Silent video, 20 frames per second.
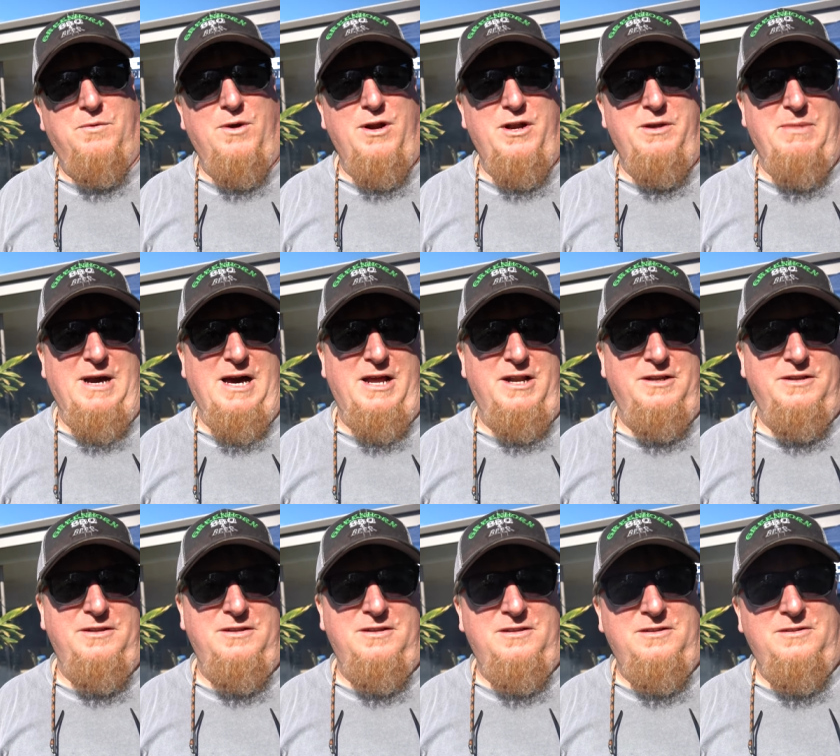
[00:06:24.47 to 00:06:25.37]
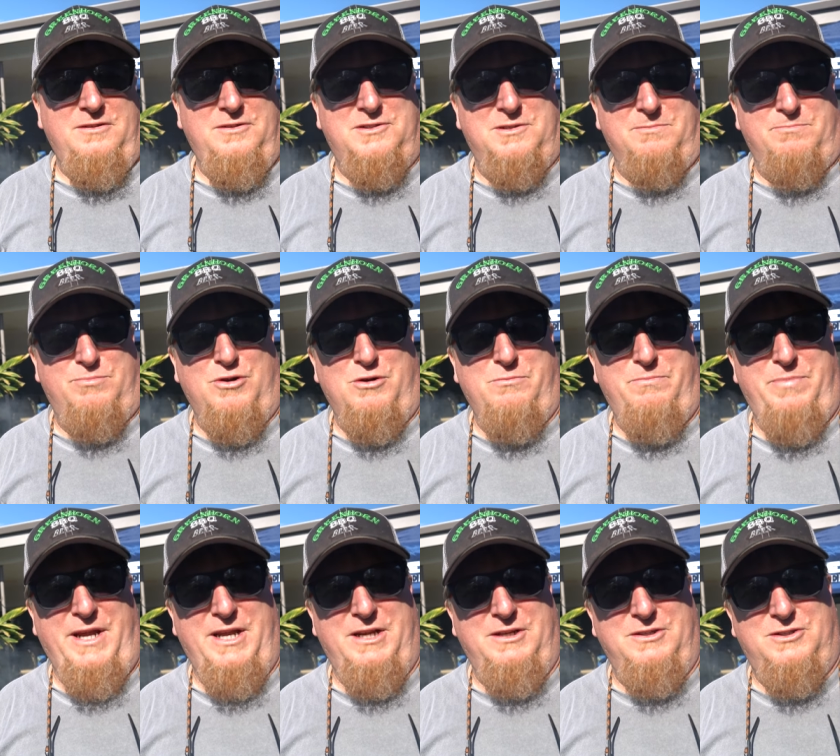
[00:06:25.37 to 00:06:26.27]
you're worried about it, use a
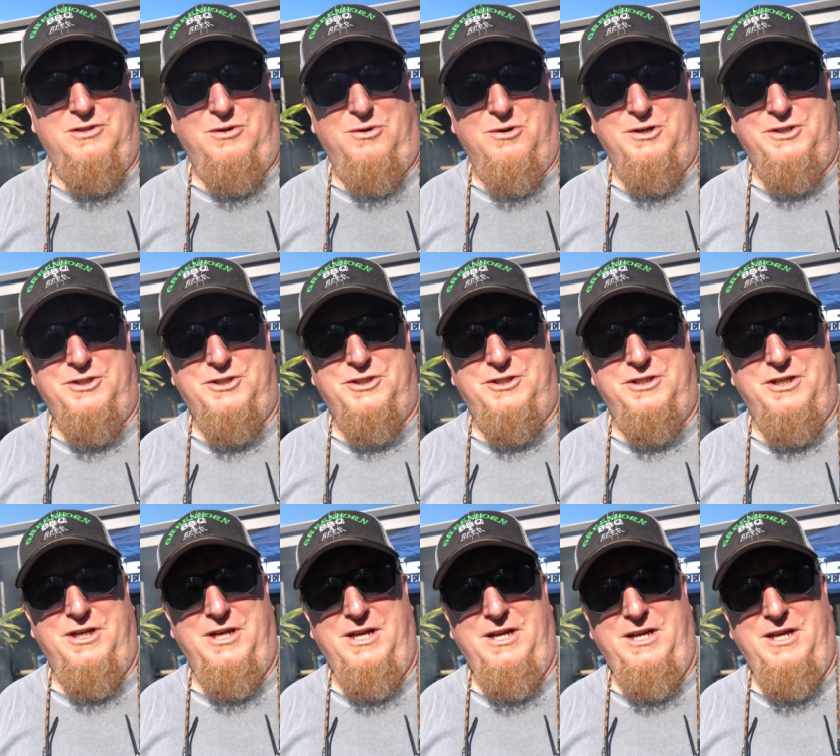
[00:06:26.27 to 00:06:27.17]
propane torch